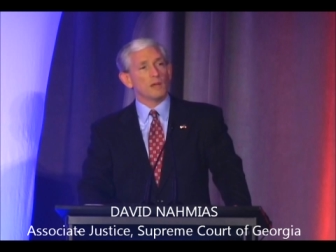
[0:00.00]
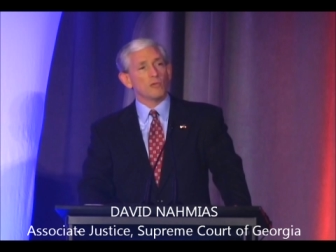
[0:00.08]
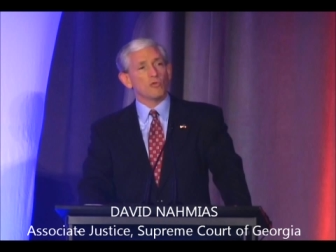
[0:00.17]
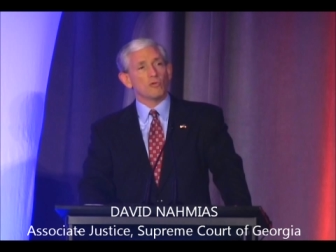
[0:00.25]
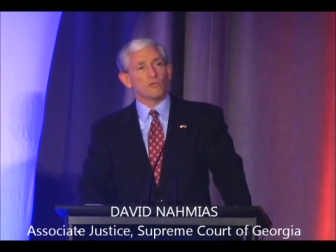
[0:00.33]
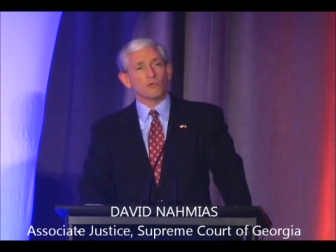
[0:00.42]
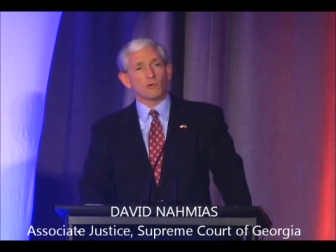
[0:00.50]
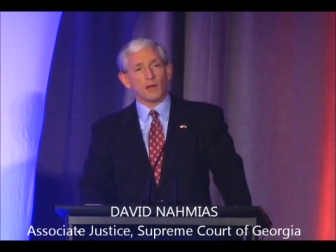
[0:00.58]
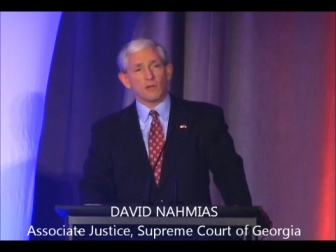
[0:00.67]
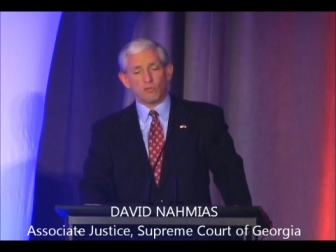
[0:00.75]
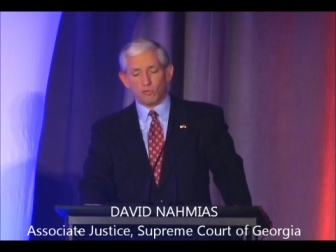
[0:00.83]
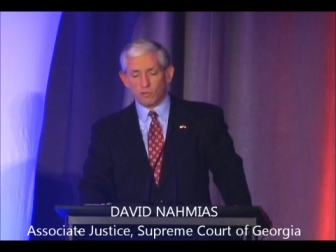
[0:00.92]
civil
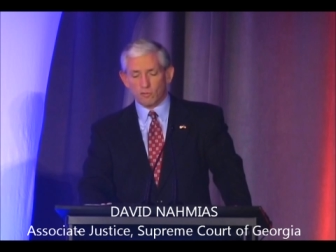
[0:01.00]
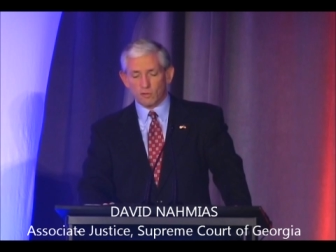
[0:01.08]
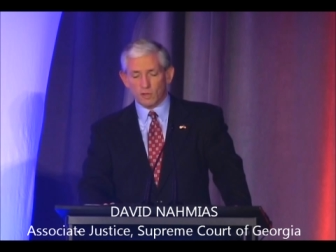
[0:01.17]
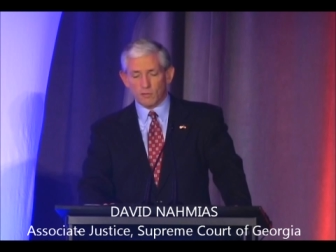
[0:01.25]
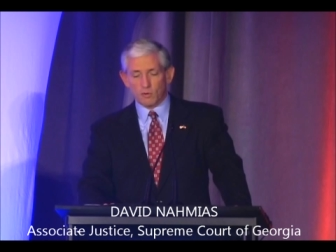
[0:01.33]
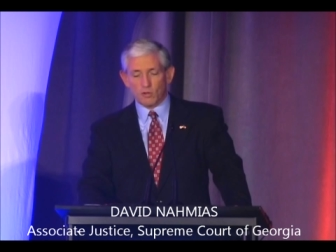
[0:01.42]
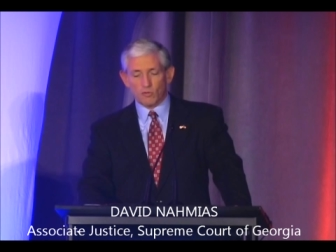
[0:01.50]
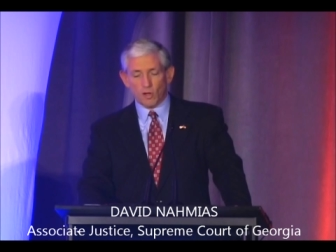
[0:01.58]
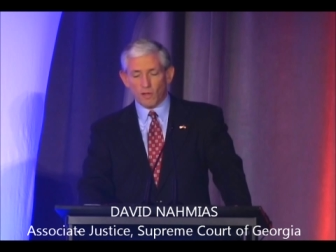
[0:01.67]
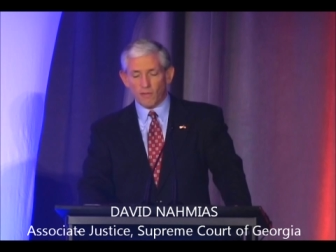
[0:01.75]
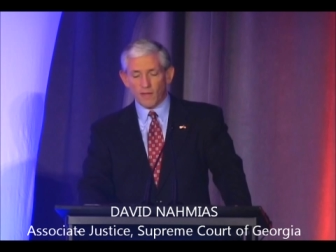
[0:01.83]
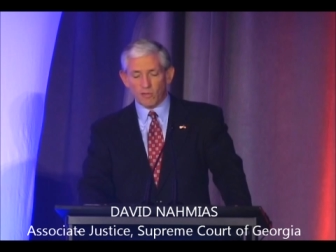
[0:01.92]
rights and civil liberties,
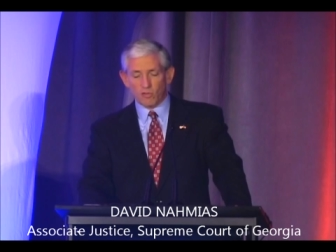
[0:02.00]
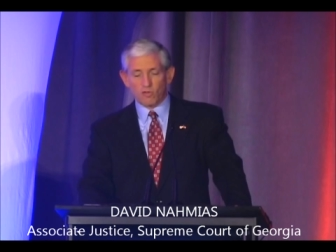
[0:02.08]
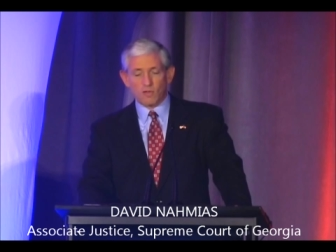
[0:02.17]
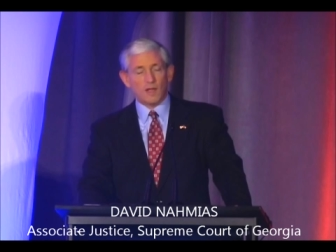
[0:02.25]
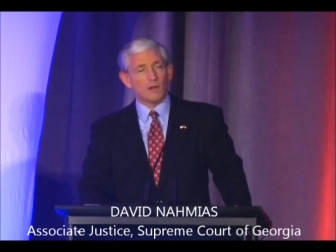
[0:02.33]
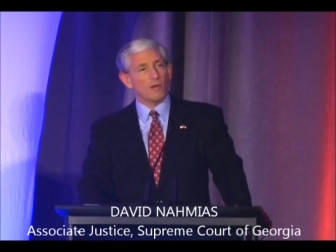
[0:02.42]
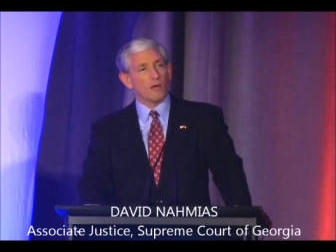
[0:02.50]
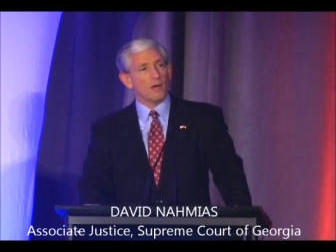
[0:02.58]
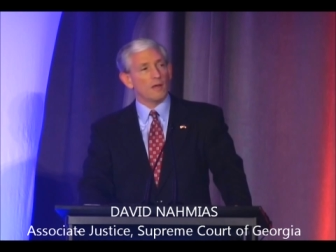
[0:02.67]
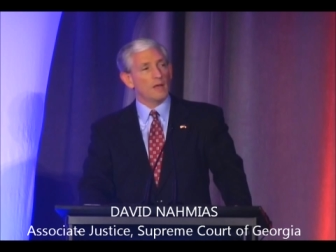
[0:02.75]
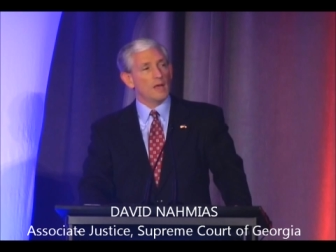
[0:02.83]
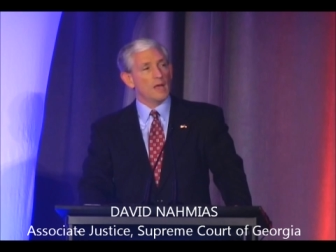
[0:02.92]
all that's state law.
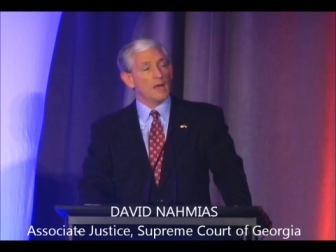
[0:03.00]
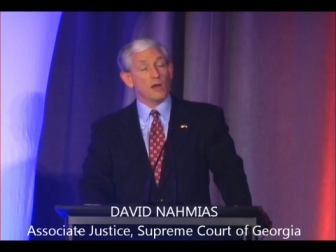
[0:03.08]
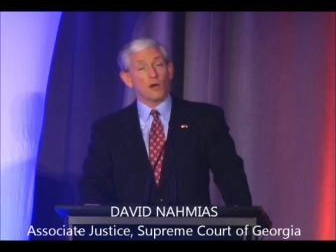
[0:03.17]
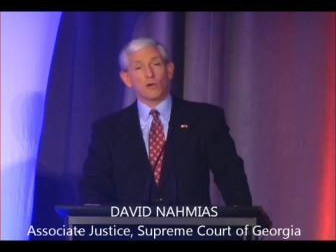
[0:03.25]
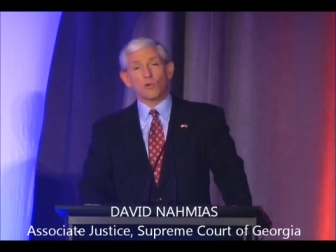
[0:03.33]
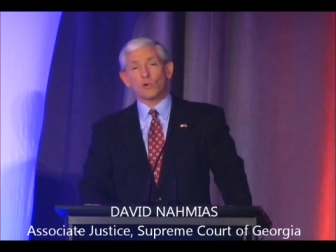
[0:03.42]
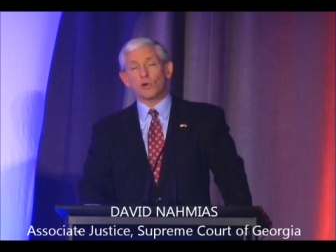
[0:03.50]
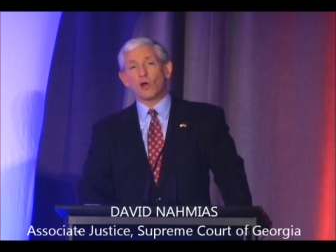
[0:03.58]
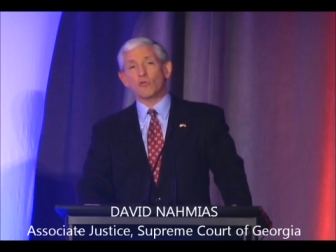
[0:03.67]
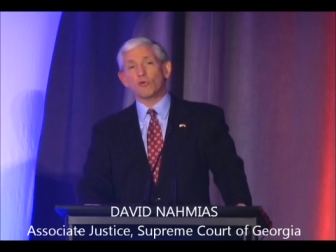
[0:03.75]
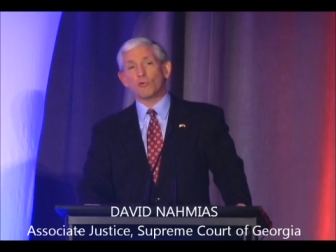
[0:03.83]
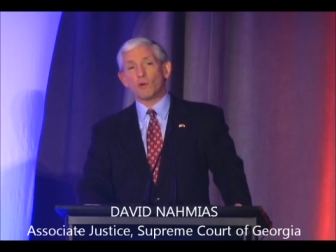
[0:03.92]
And our court
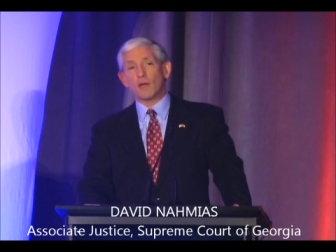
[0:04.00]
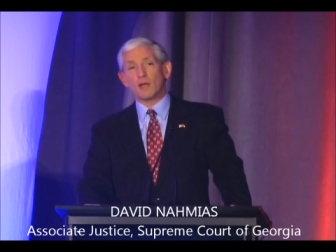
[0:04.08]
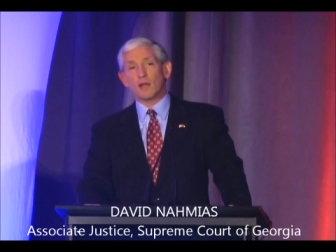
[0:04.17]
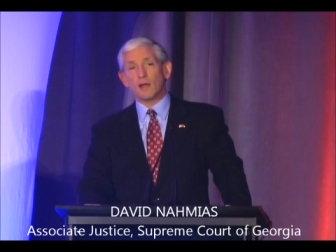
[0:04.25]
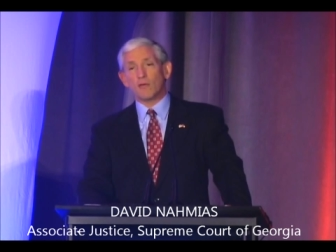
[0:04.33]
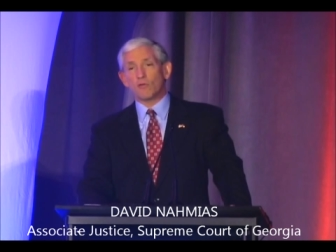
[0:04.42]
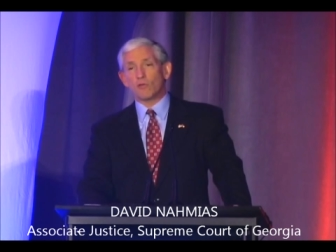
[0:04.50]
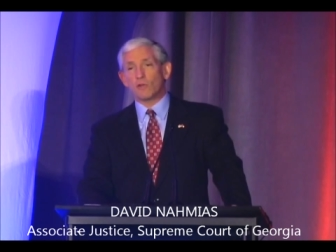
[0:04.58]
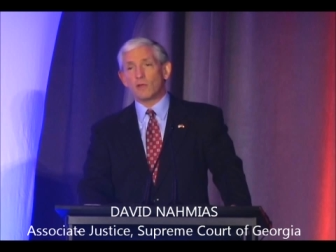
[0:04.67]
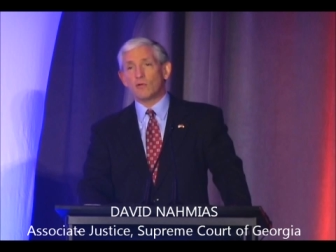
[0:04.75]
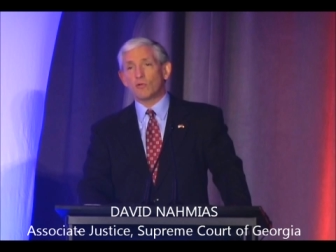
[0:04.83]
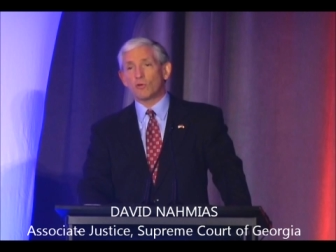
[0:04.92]
also regulates the
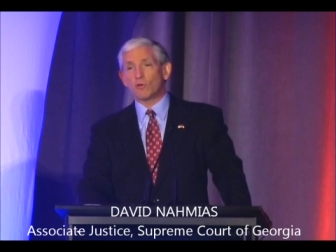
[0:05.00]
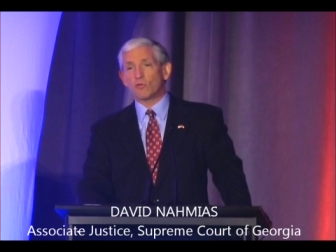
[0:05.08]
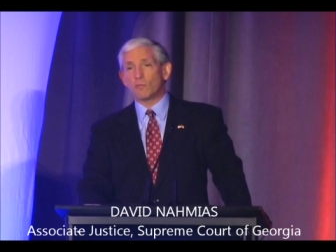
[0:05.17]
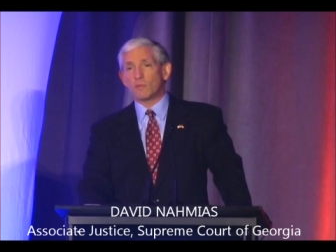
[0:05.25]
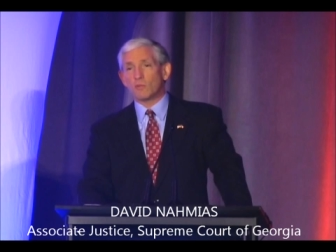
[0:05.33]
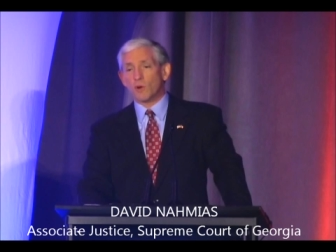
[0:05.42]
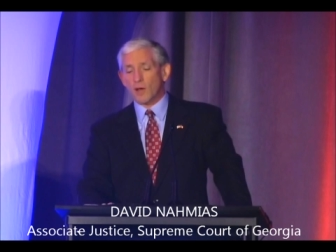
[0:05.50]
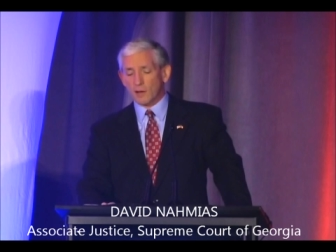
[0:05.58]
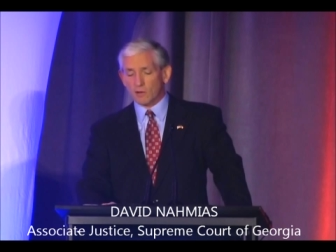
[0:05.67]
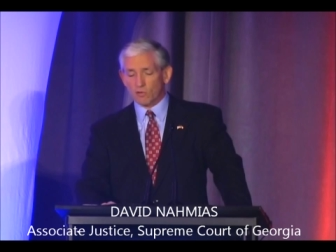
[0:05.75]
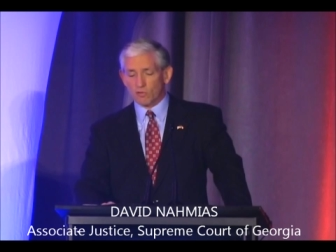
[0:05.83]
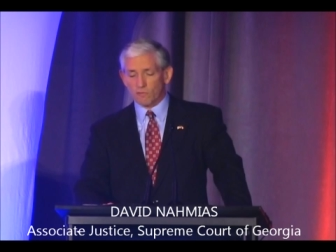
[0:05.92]
legal system and the
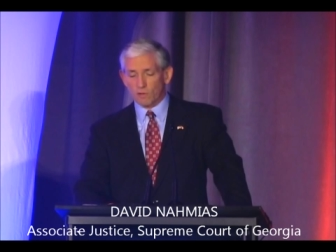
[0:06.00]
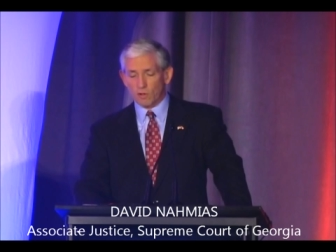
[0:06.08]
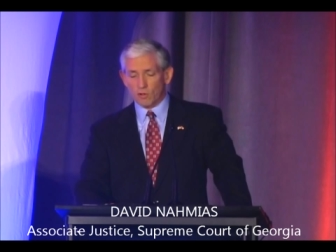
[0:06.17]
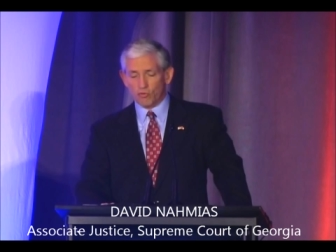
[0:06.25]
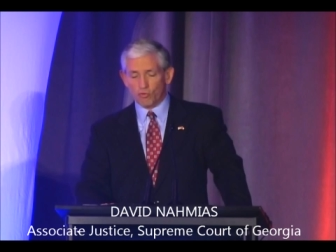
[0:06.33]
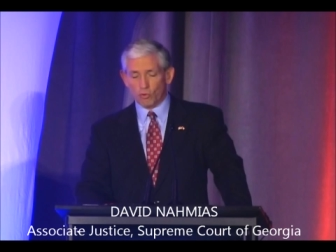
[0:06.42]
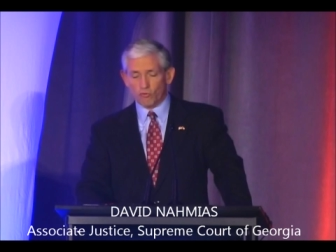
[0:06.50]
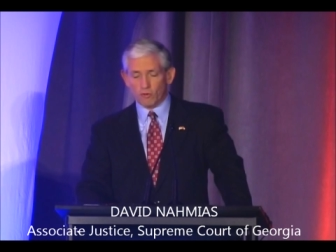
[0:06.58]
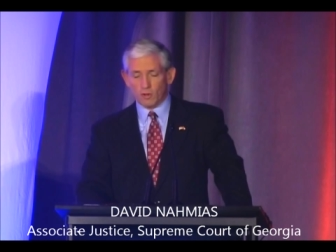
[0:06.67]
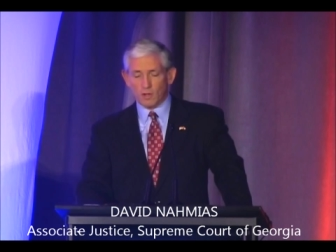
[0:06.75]
practice of law in Georgia.